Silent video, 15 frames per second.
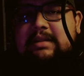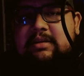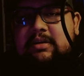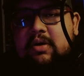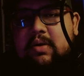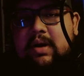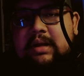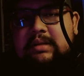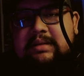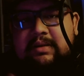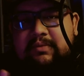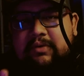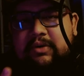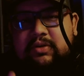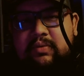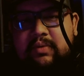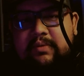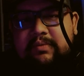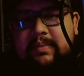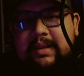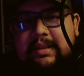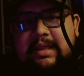go hunting for two of
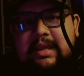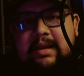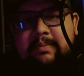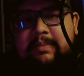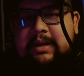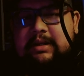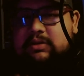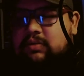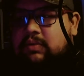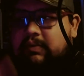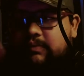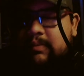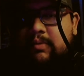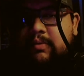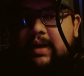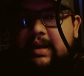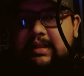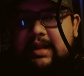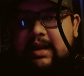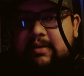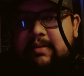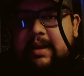them, I think, because two of them were right
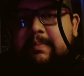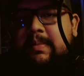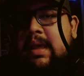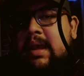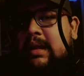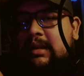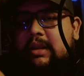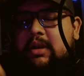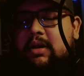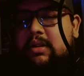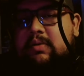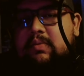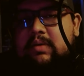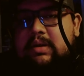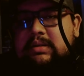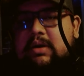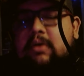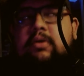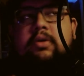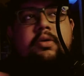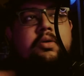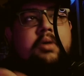there, right? The other ones, oh
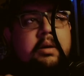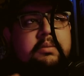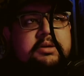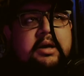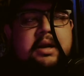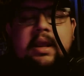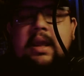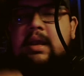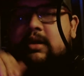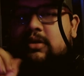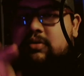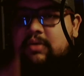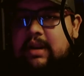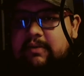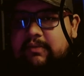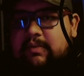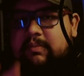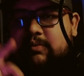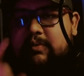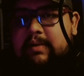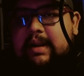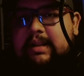no, no, no, I'm sorry, three of them
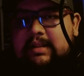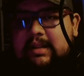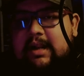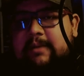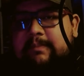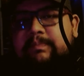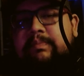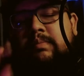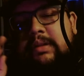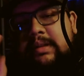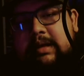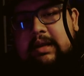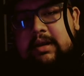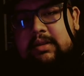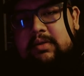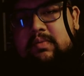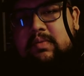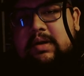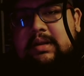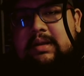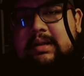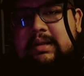were right there, but the other
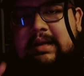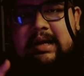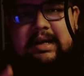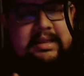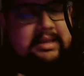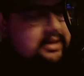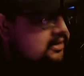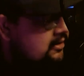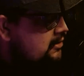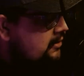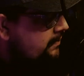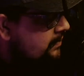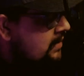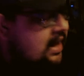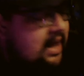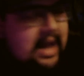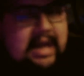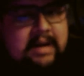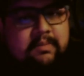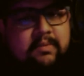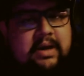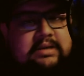one, uh, the
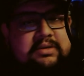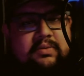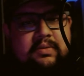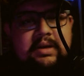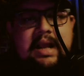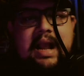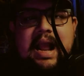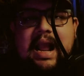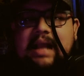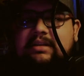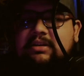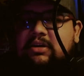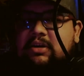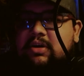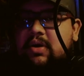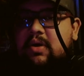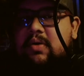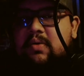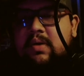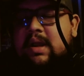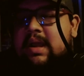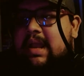Adam West one, I had to
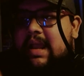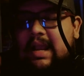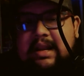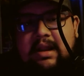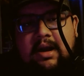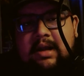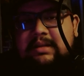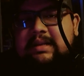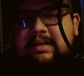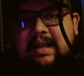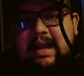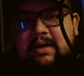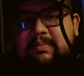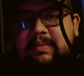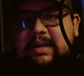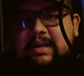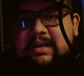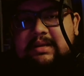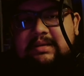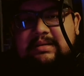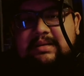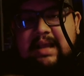go and hunt it down
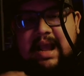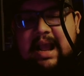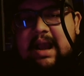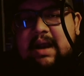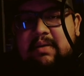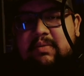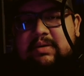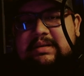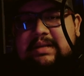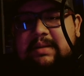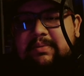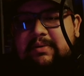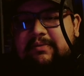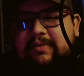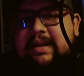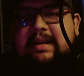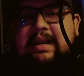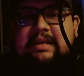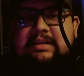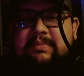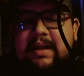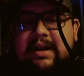because I, I wasn't able to find it.
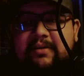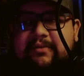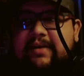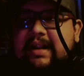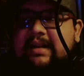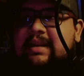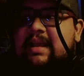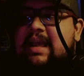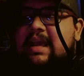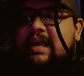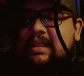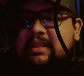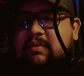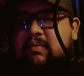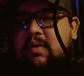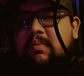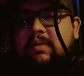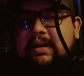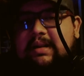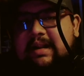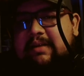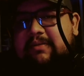As a matter of fact, the
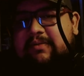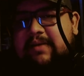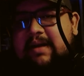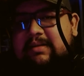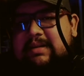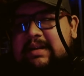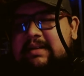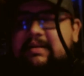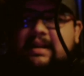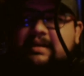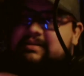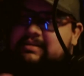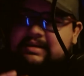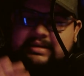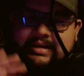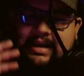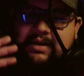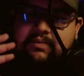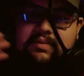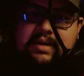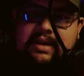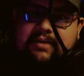Walmart that I found it in is, is
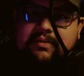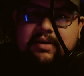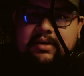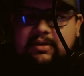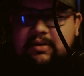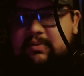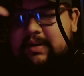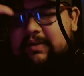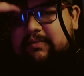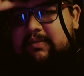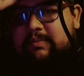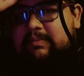like way farther away from